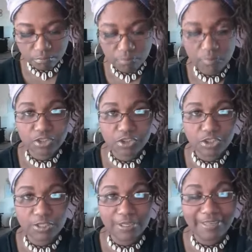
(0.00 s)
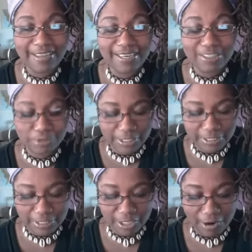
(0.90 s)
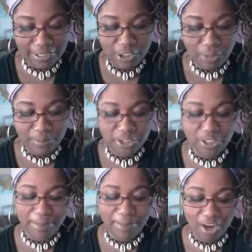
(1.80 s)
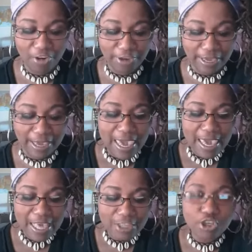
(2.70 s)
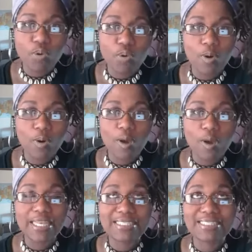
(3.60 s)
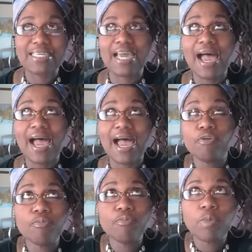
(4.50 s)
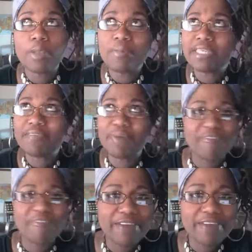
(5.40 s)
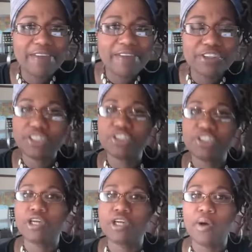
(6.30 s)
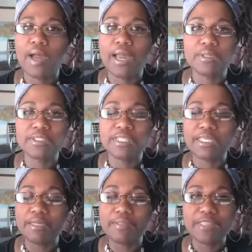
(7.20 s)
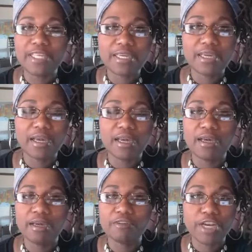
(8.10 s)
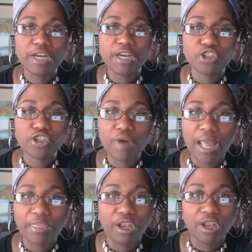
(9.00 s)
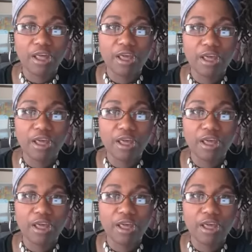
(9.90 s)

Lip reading: That's good. That is really good. All right, so much to unpack. Okay, so listen, let me see. About 5 or 6 years ago, I was in the thick of training for a triathlon,